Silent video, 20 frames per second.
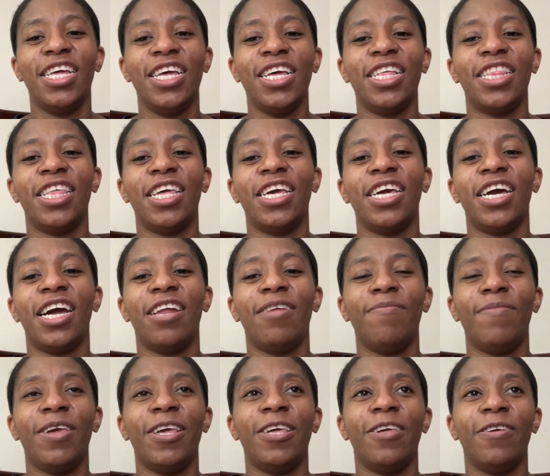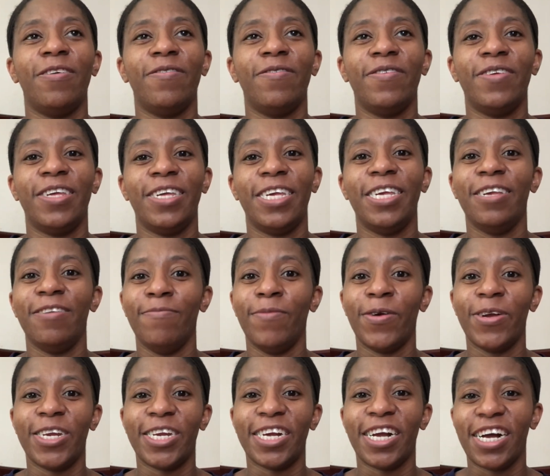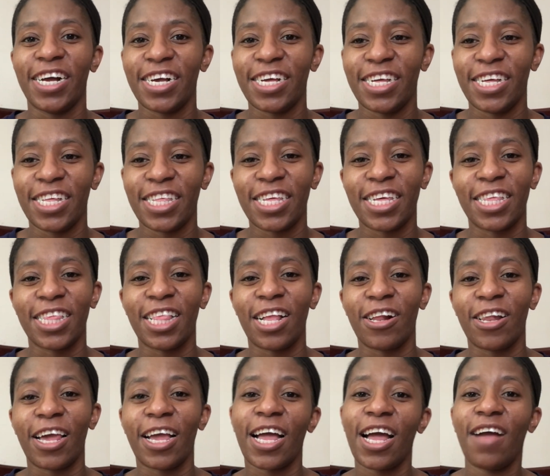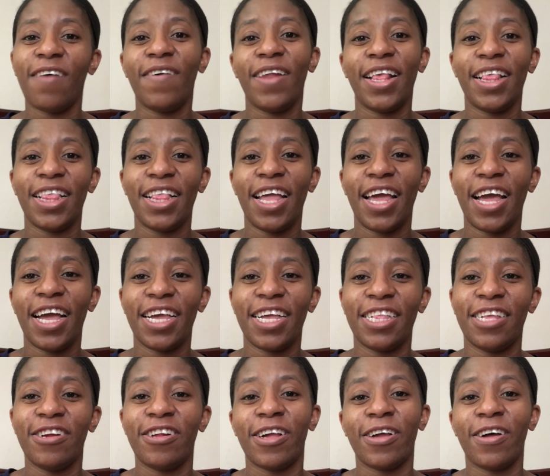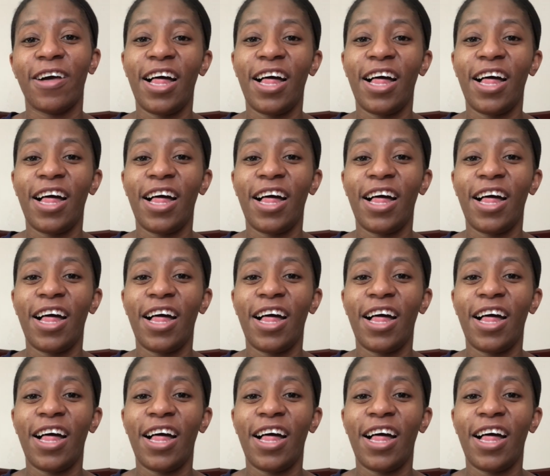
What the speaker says: They kind of make you eat more junk because they're like, I want a snack, and you're like,